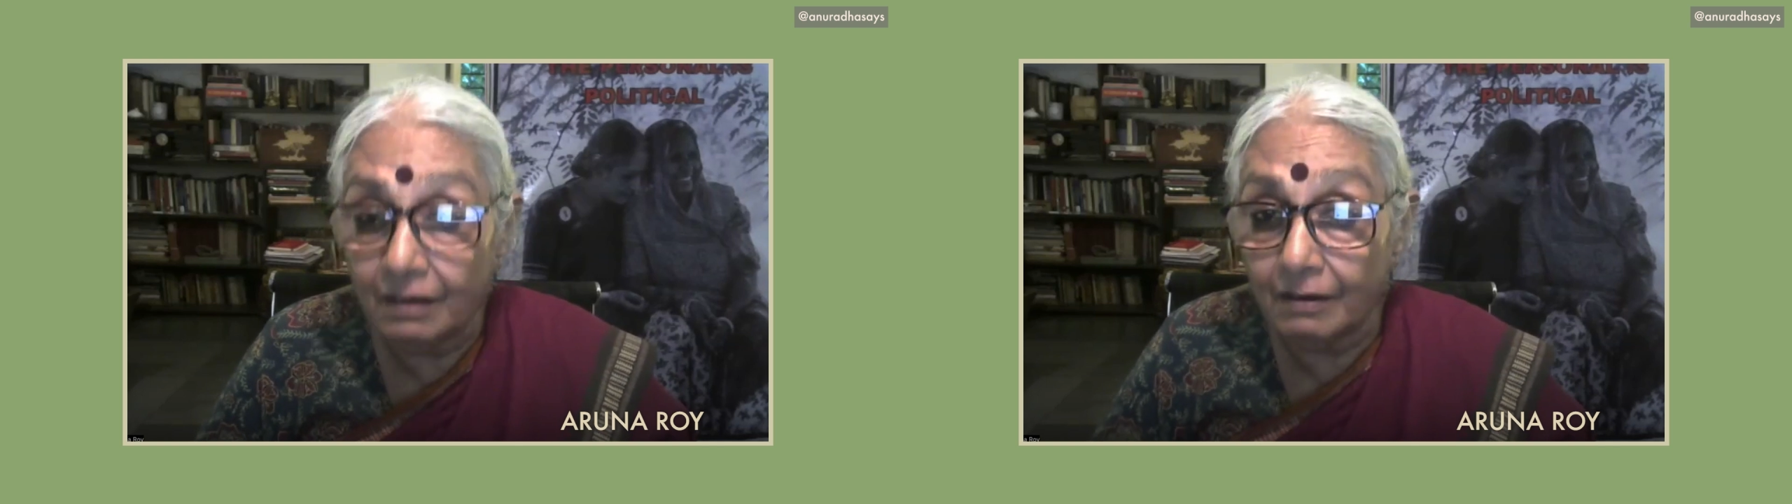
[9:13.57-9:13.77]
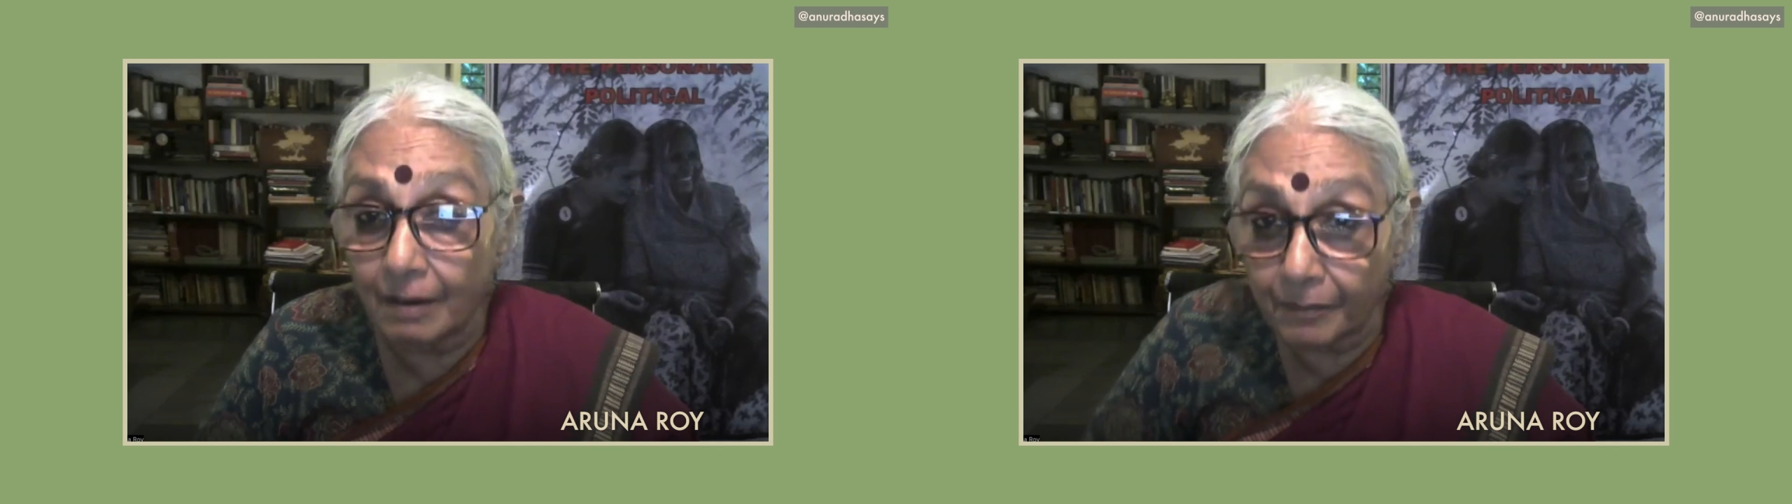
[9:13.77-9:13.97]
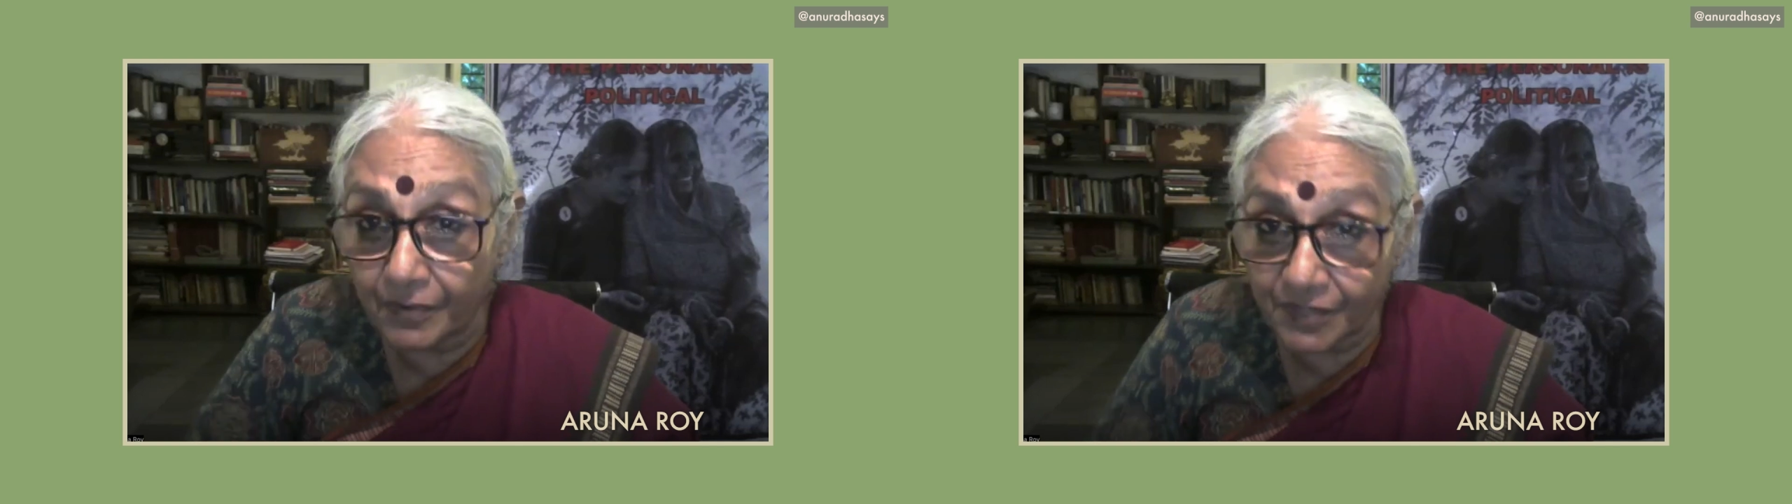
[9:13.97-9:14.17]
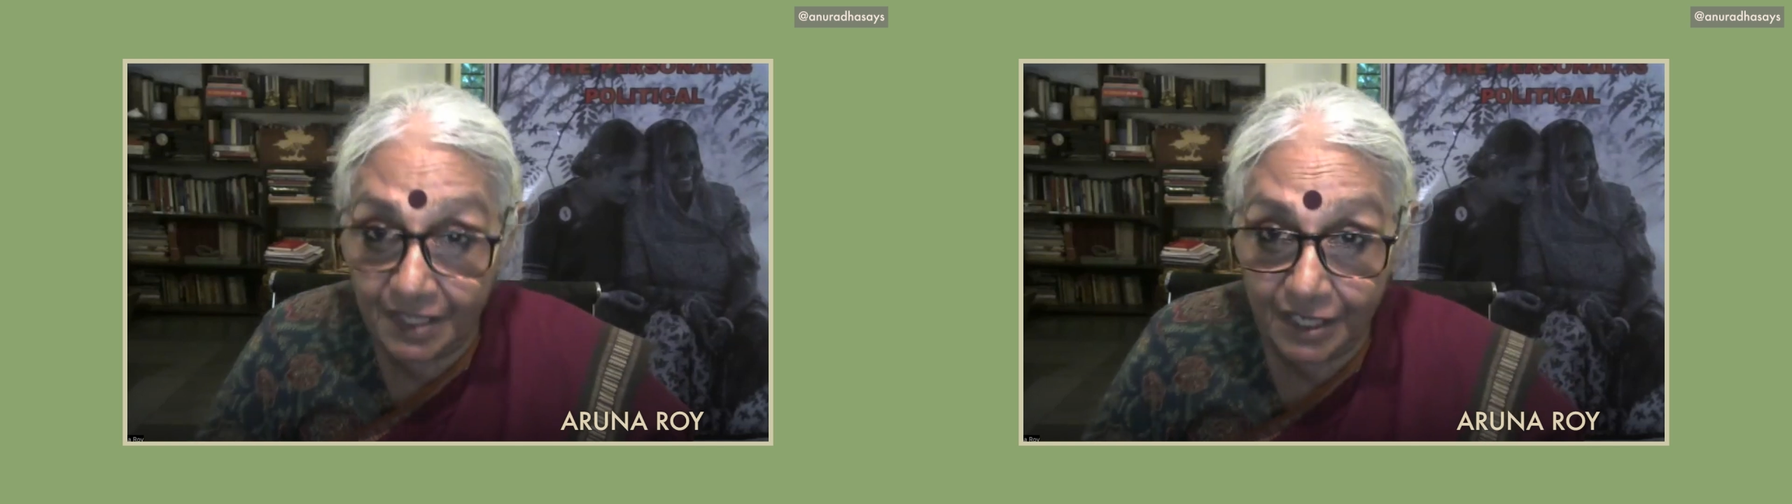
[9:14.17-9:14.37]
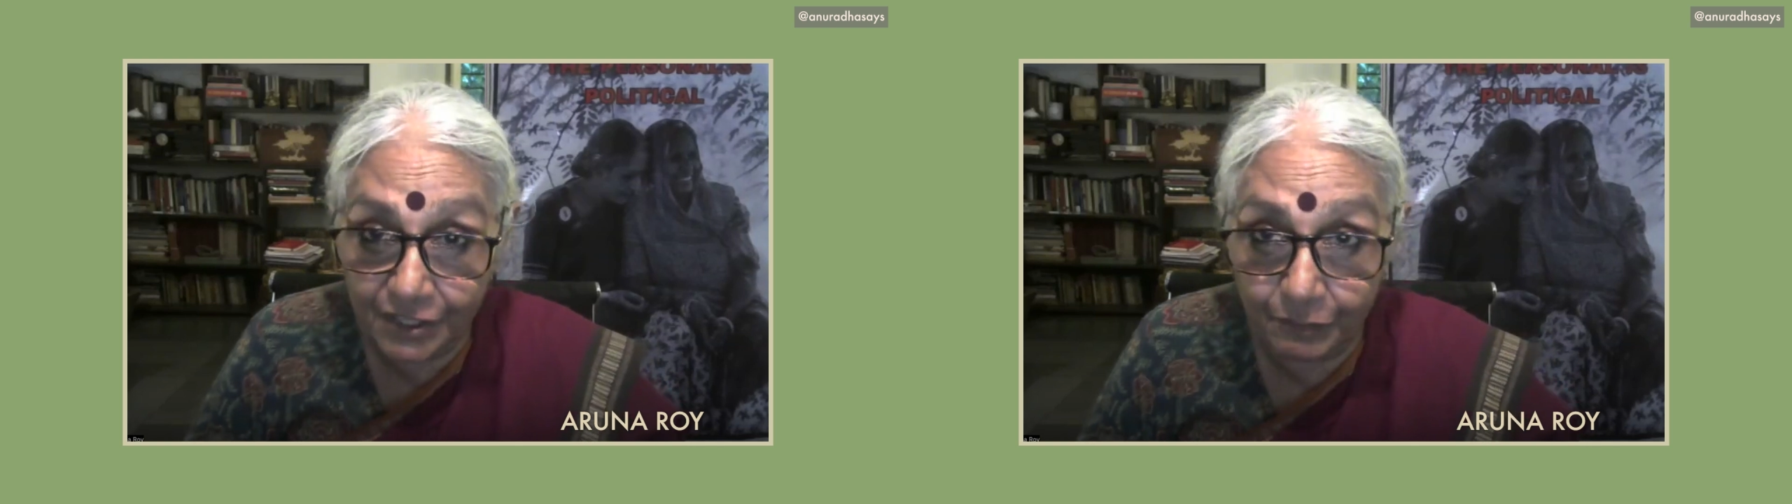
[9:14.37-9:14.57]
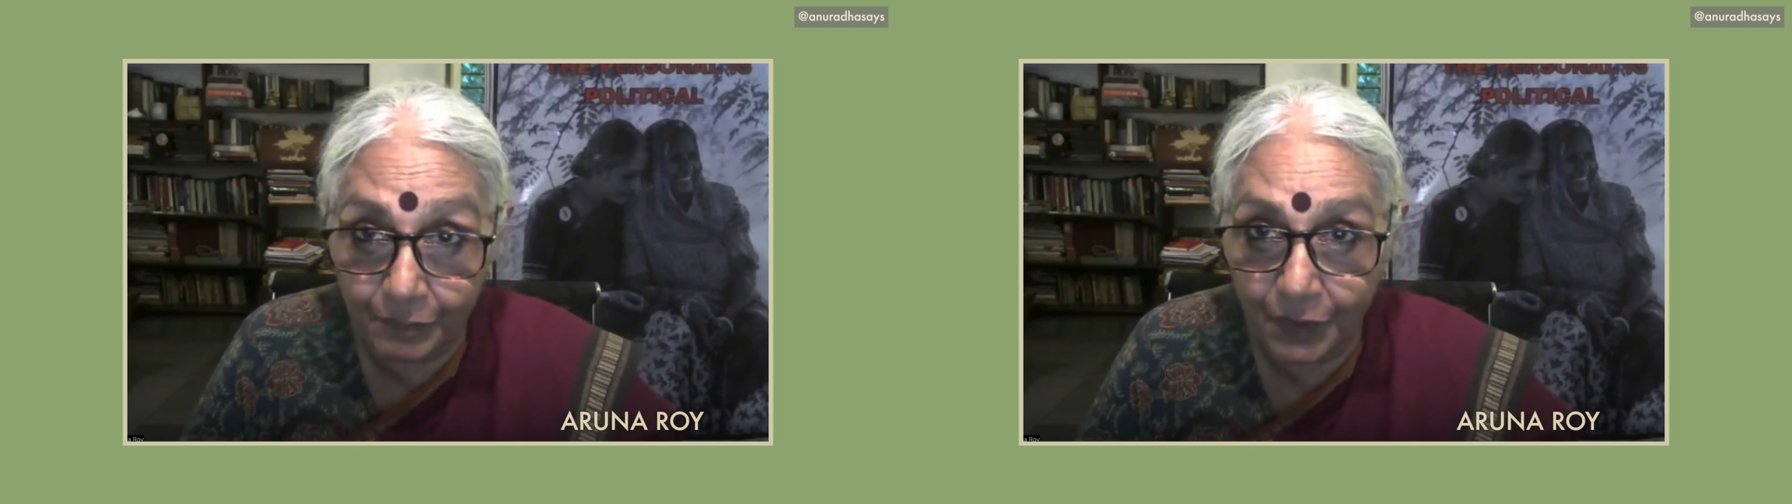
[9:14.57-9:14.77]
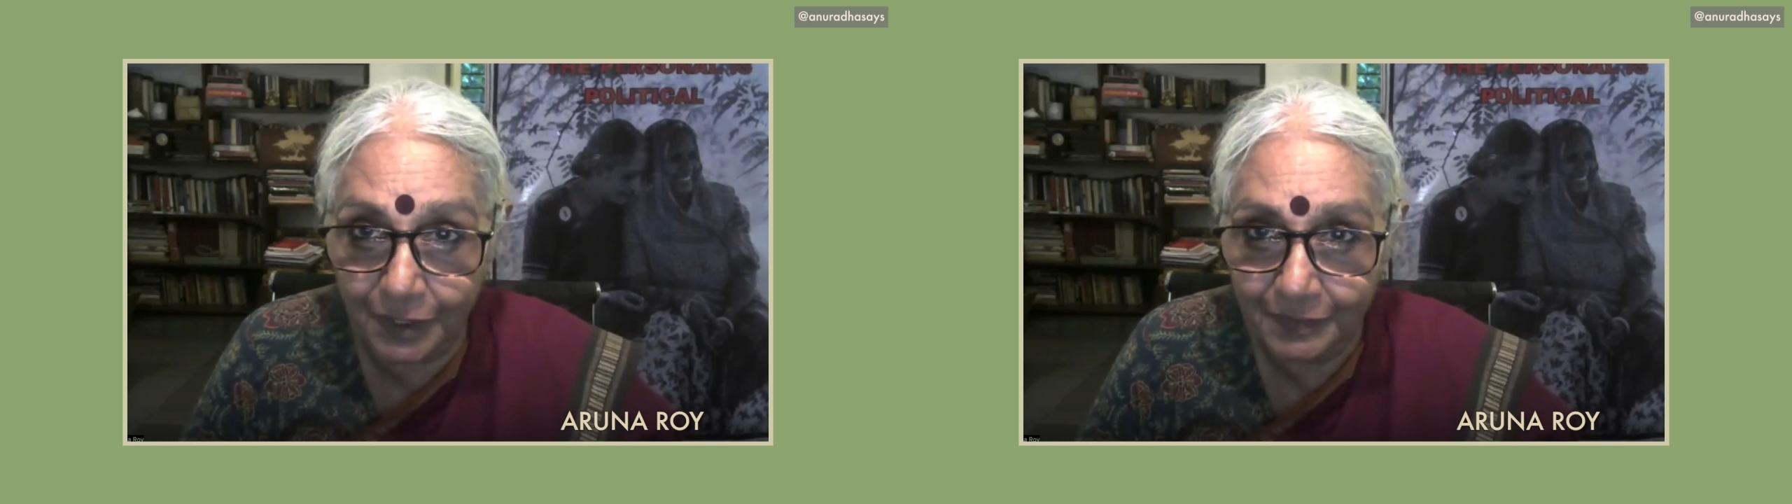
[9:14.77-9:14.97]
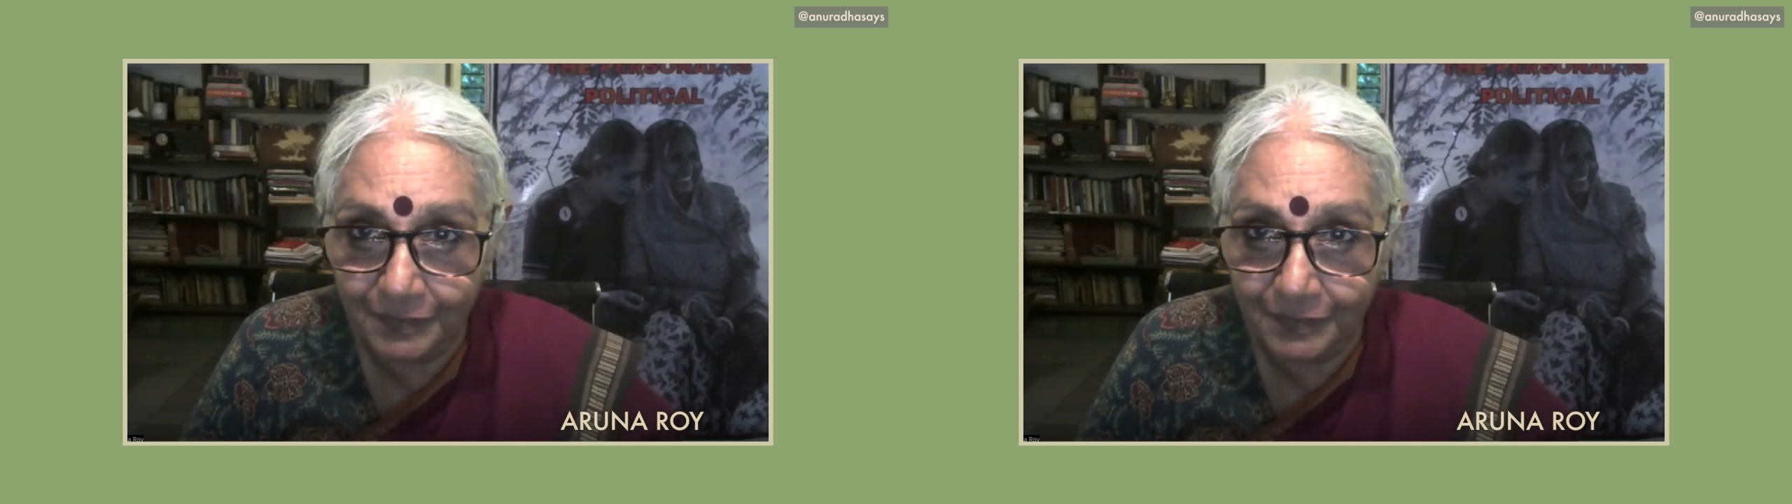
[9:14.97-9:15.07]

representative power.